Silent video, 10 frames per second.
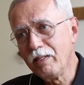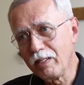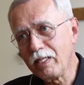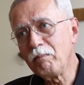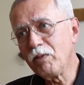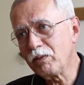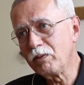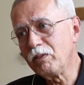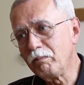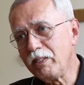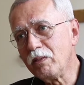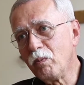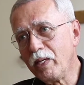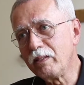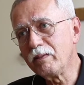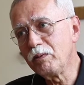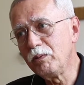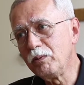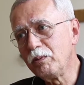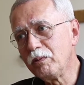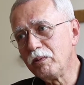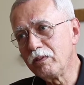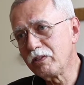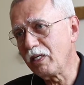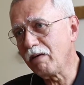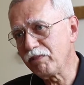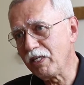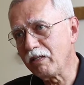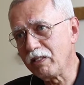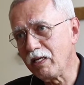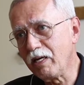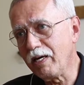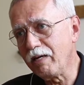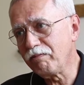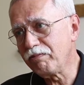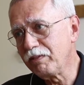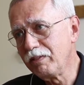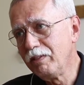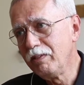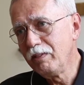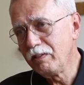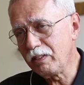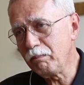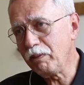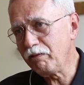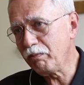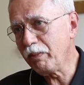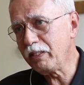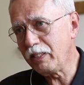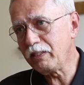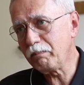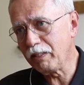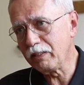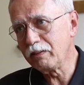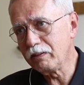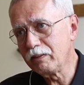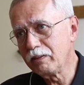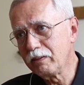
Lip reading: And I'm not going to be the one who snuffs out their life simply for my taste buds.